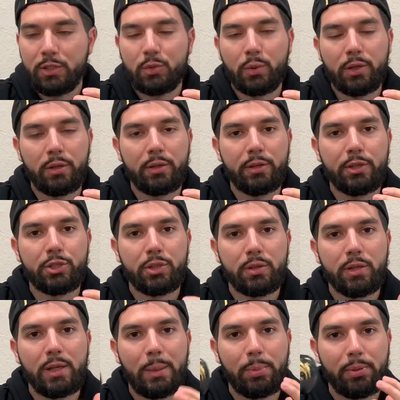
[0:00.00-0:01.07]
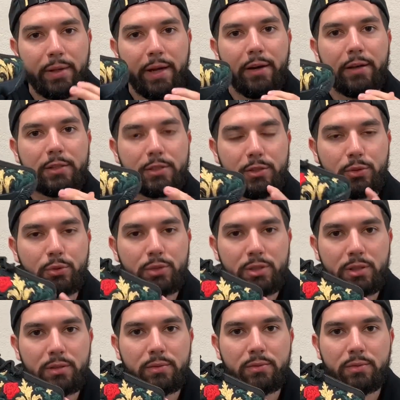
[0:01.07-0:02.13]
These were originally a player
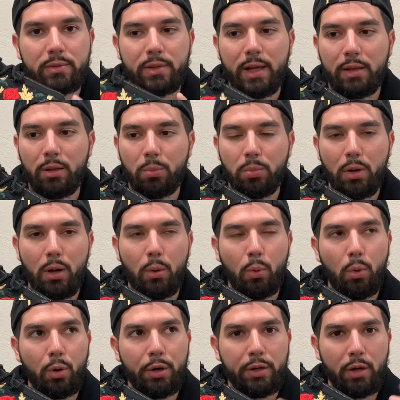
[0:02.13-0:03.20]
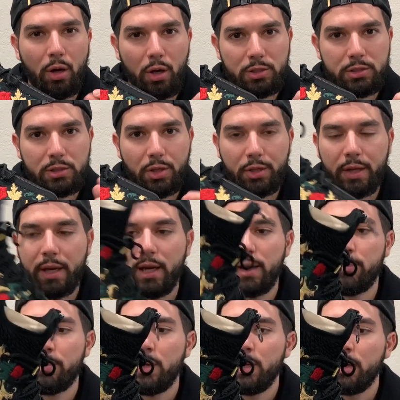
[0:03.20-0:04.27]
exclusive that LeBron wore in the All-Star
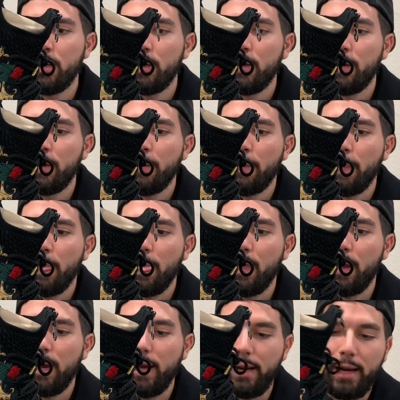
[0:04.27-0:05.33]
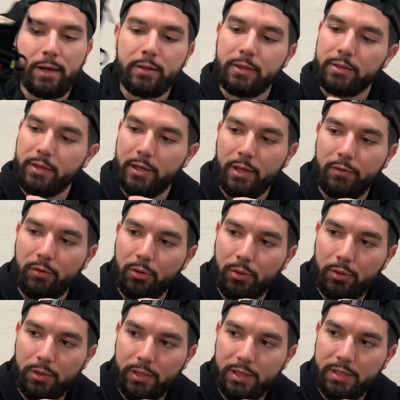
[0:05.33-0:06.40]
game. And I didn't think they'd ever
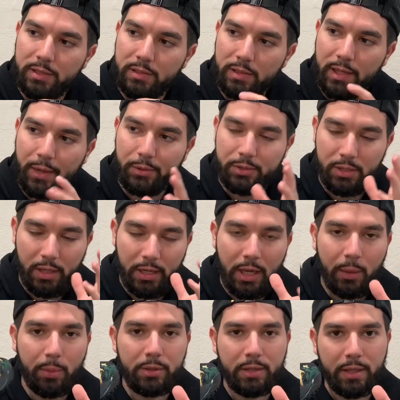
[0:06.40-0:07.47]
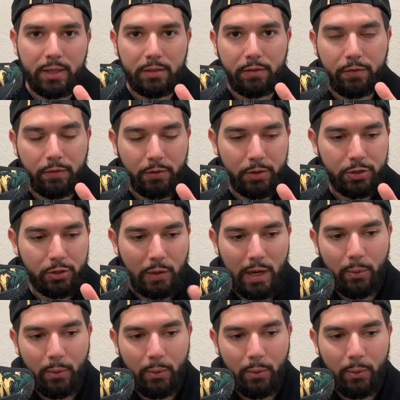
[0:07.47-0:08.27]
release, and I was unable to get the first 2.